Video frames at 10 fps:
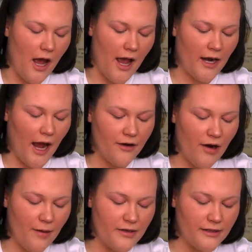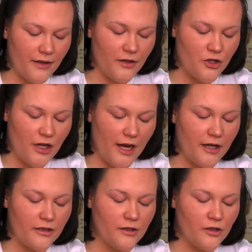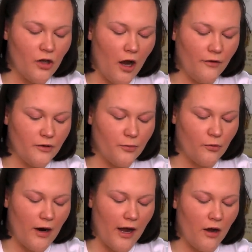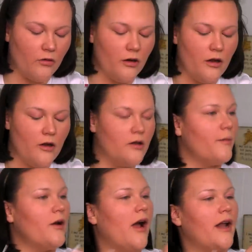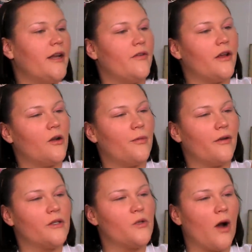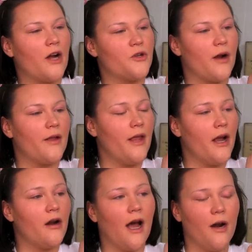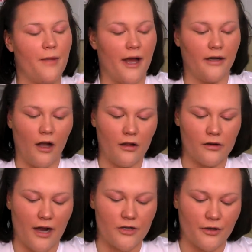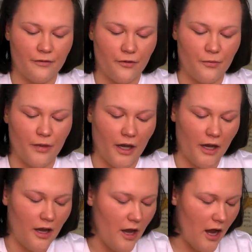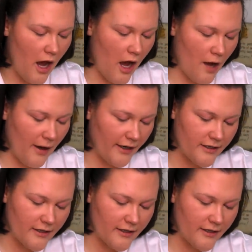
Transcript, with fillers: And I grabbed this in the shade Soft Brown. Let me go ahead and give you a little bit of a swatch right there. Not a bad color, actually, for me. I can